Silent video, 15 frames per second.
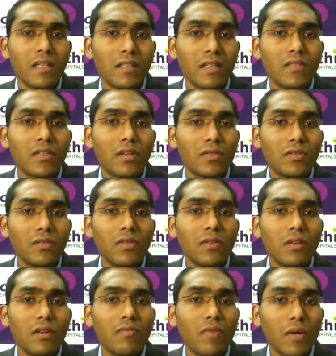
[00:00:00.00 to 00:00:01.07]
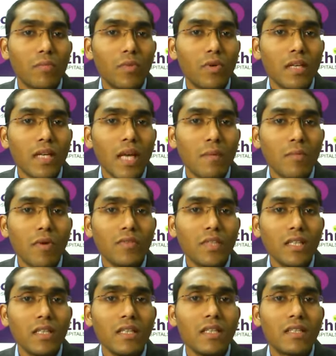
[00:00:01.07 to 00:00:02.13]
That is also one more aim of
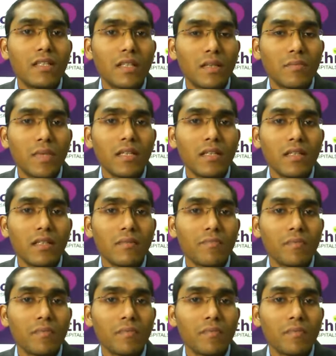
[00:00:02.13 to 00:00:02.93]
the treatment